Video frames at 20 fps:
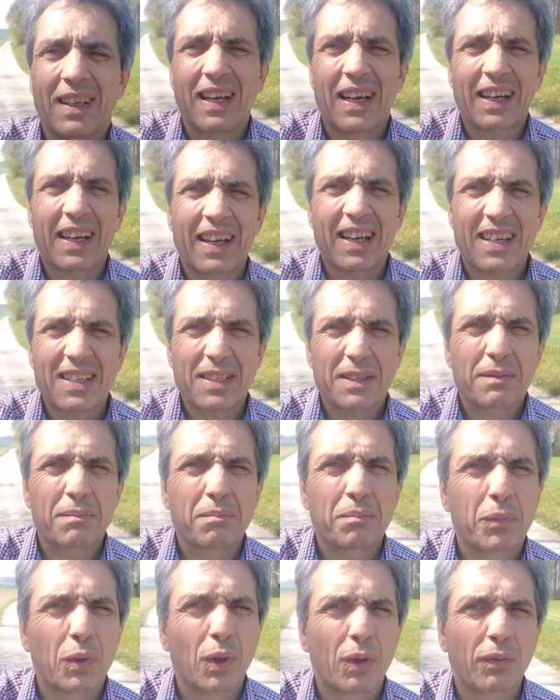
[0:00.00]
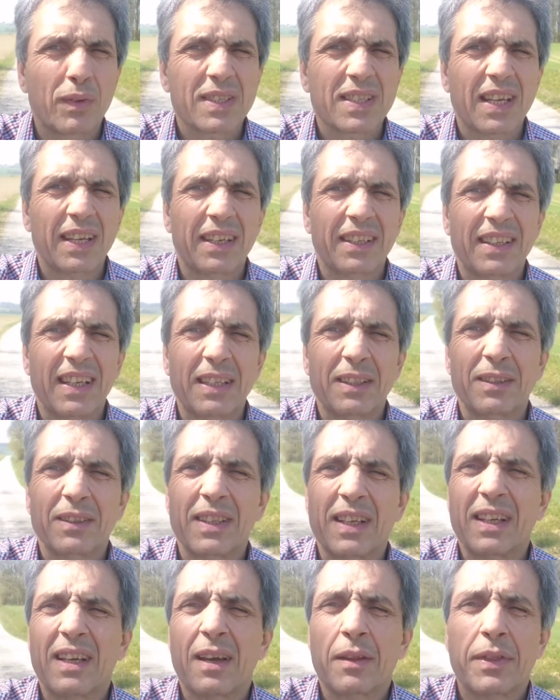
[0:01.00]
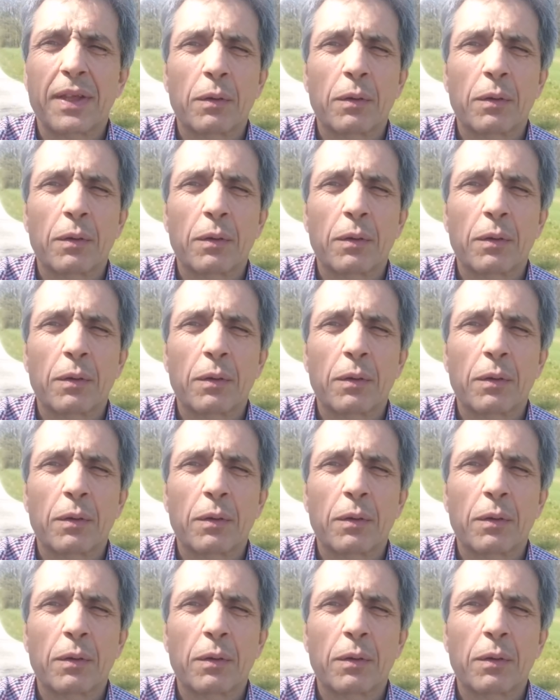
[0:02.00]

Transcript: Hi guys, beautiful sunny day today.